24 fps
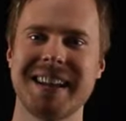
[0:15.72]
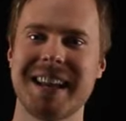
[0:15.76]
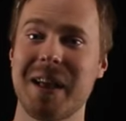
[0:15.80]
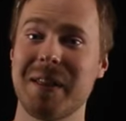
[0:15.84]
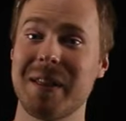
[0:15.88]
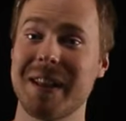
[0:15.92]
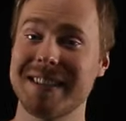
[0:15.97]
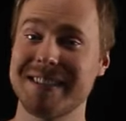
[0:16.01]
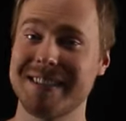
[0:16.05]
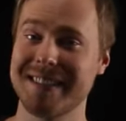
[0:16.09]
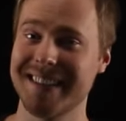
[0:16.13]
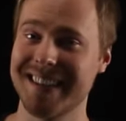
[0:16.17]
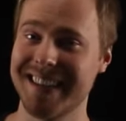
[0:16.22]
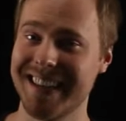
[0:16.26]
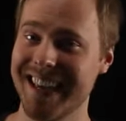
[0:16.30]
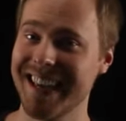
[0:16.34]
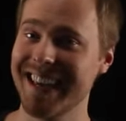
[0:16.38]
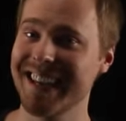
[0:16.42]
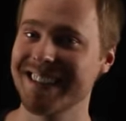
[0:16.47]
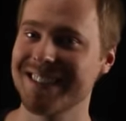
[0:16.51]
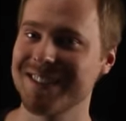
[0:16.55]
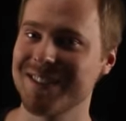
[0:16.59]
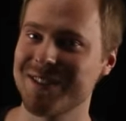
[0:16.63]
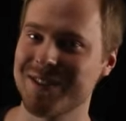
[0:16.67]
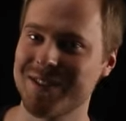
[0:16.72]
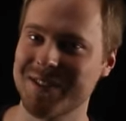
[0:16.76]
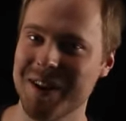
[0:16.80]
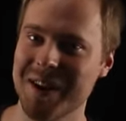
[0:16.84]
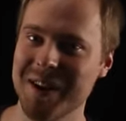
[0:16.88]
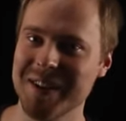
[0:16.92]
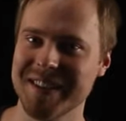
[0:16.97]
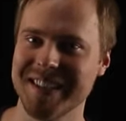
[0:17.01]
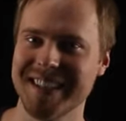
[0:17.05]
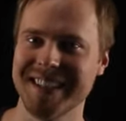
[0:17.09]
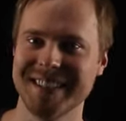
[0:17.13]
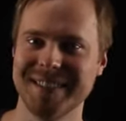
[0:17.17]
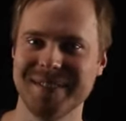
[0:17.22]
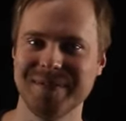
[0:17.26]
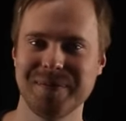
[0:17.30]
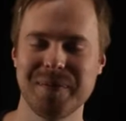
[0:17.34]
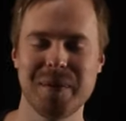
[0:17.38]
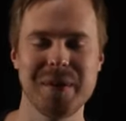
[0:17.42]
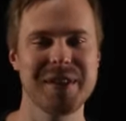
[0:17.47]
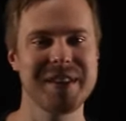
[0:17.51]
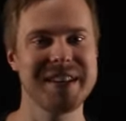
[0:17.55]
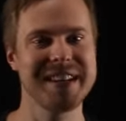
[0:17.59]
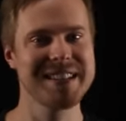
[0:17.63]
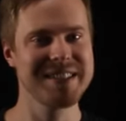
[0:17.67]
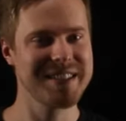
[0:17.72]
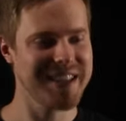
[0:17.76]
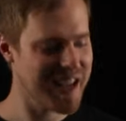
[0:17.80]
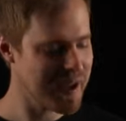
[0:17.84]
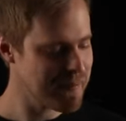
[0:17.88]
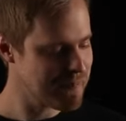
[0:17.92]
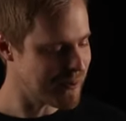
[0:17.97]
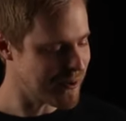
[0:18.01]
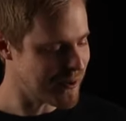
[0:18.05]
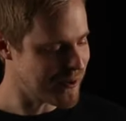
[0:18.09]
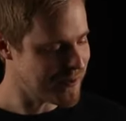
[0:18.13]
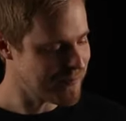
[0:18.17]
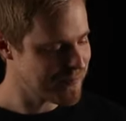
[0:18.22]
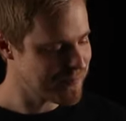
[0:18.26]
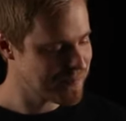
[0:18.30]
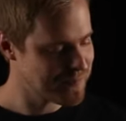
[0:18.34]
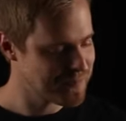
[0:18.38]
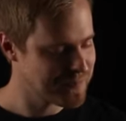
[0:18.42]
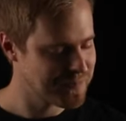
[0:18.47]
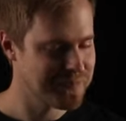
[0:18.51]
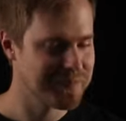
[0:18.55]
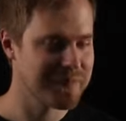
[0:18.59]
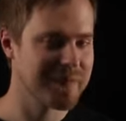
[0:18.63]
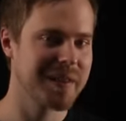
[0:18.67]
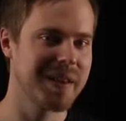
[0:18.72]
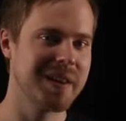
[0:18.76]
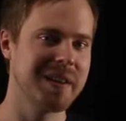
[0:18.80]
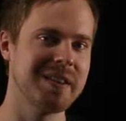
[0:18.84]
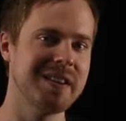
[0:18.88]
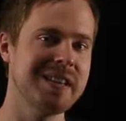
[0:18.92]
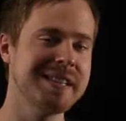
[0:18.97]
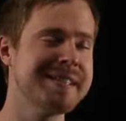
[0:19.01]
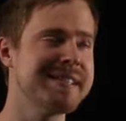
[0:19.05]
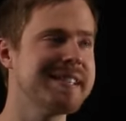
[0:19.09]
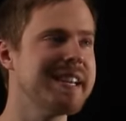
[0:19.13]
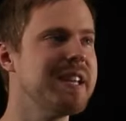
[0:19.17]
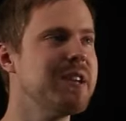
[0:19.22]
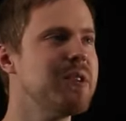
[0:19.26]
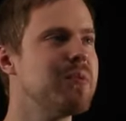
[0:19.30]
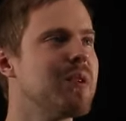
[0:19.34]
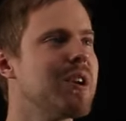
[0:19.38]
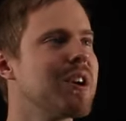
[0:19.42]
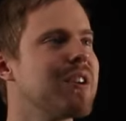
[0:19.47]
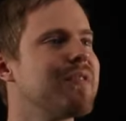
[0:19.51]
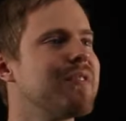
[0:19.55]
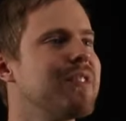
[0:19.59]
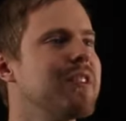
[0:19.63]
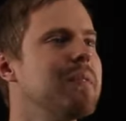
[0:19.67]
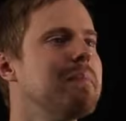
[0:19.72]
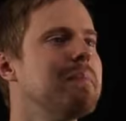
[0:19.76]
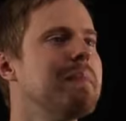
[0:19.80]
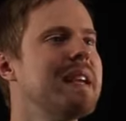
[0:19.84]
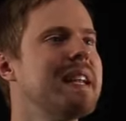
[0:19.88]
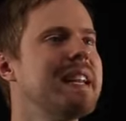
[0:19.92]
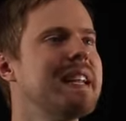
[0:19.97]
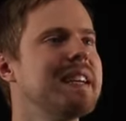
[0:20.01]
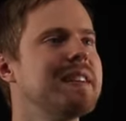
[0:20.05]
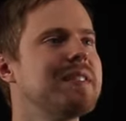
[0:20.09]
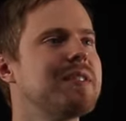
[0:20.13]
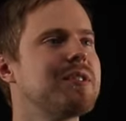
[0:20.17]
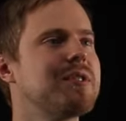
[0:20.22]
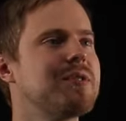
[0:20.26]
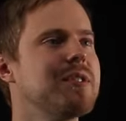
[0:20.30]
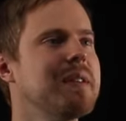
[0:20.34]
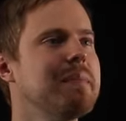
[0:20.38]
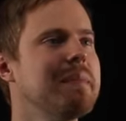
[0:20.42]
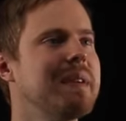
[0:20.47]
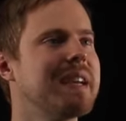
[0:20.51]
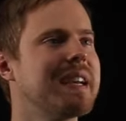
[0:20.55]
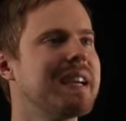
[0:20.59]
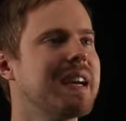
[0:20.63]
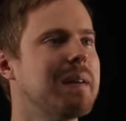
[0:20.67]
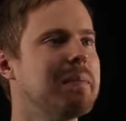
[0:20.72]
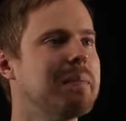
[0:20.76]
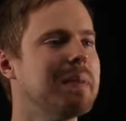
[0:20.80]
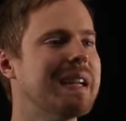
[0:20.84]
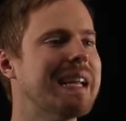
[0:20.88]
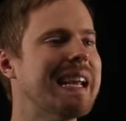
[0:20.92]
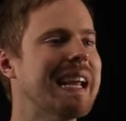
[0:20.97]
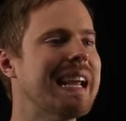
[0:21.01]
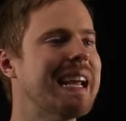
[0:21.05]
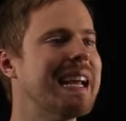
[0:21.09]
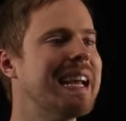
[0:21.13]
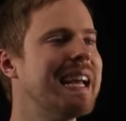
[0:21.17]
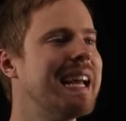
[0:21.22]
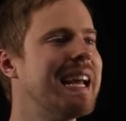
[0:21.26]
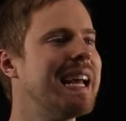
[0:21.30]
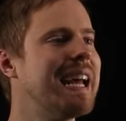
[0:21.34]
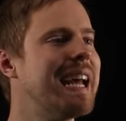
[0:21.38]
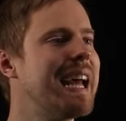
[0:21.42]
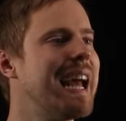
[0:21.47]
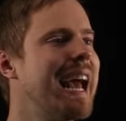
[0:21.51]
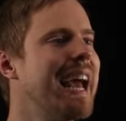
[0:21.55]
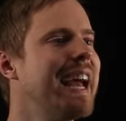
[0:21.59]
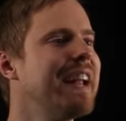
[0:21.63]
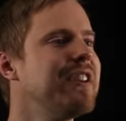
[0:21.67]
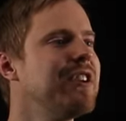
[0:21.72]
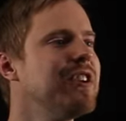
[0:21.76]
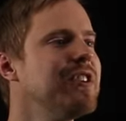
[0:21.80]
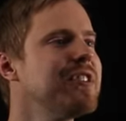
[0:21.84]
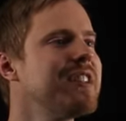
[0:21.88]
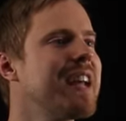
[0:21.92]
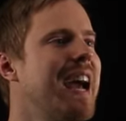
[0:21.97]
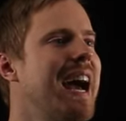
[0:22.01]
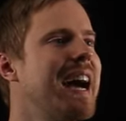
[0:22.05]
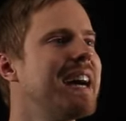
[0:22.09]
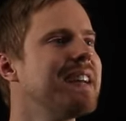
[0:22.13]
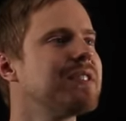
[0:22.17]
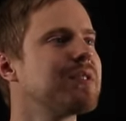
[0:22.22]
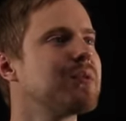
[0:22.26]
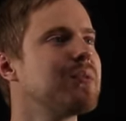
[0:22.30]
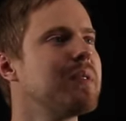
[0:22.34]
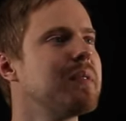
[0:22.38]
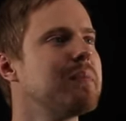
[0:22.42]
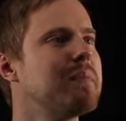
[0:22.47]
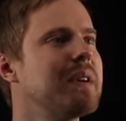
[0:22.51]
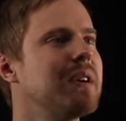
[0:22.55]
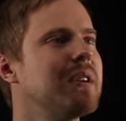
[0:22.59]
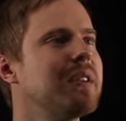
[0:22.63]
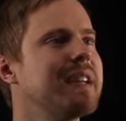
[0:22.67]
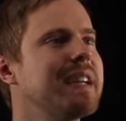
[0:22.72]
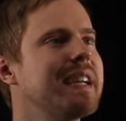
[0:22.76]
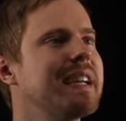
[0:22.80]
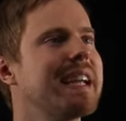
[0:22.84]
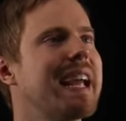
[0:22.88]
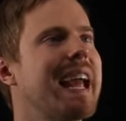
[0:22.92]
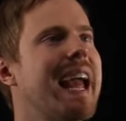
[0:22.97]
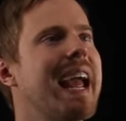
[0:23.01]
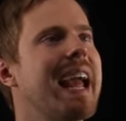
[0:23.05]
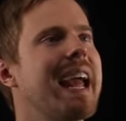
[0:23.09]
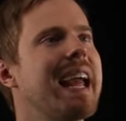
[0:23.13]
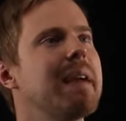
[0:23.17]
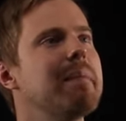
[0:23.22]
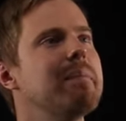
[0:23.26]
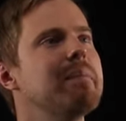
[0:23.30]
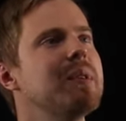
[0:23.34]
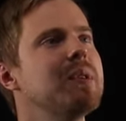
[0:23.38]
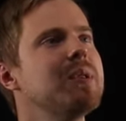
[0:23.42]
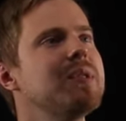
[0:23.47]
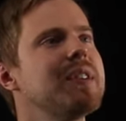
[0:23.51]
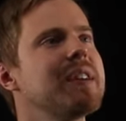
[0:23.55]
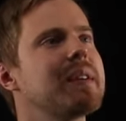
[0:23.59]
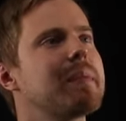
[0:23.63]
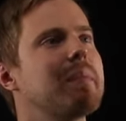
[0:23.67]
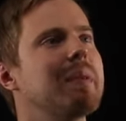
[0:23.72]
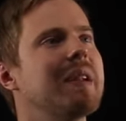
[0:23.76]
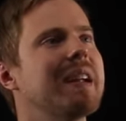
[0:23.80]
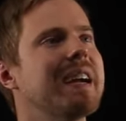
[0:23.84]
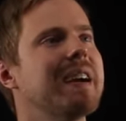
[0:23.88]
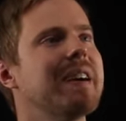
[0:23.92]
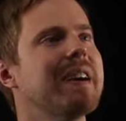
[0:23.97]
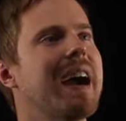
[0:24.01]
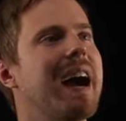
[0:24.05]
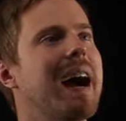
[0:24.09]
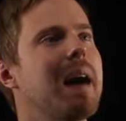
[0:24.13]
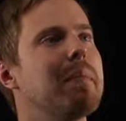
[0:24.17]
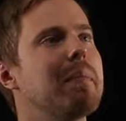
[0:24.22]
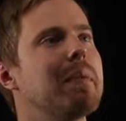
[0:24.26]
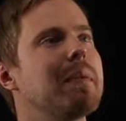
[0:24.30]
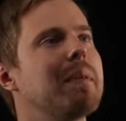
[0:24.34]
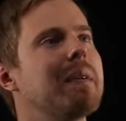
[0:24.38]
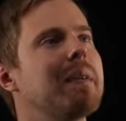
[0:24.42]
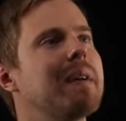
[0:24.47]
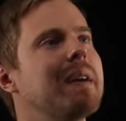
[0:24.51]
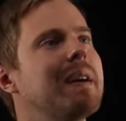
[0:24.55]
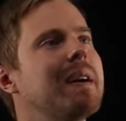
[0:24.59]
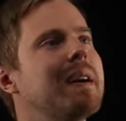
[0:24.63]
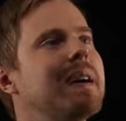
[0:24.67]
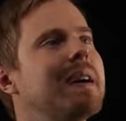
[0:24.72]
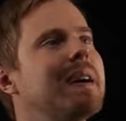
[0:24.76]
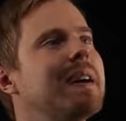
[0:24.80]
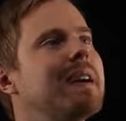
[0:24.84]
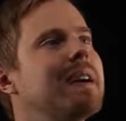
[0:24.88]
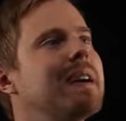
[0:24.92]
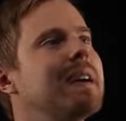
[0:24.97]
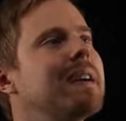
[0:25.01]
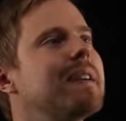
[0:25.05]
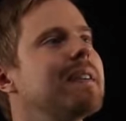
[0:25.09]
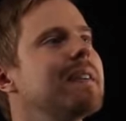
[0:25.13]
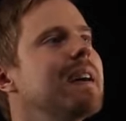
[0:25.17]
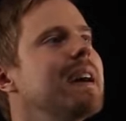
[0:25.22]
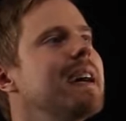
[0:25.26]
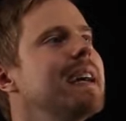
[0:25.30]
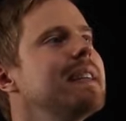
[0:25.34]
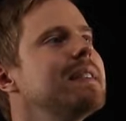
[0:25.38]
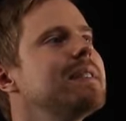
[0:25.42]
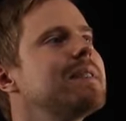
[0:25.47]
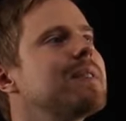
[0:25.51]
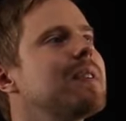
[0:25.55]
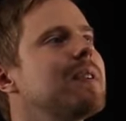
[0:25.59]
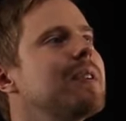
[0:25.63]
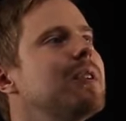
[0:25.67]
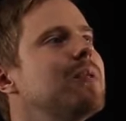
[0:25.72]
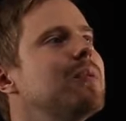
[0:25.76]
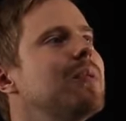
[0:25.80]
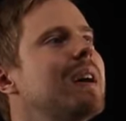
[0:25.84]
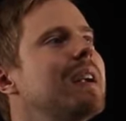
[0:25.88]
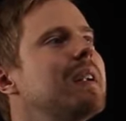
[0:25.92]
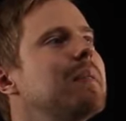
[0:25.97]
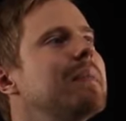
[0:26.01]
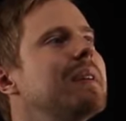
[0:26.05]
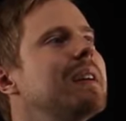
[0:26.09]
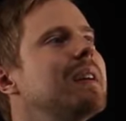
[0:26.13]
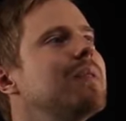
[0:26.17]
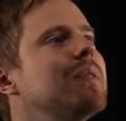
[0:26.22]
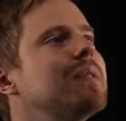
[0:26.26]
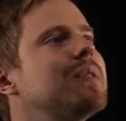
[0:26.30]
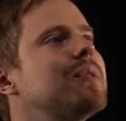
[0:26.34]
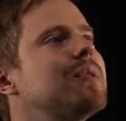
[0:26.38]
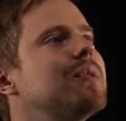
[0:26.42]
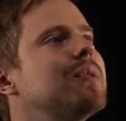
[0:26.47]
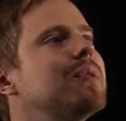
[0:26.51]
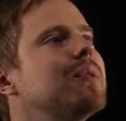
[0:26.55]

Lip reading: Now let's get started with an example. Let's say you work for a media streaming company, and you're tasked with building a music player app. Right? So you want to be able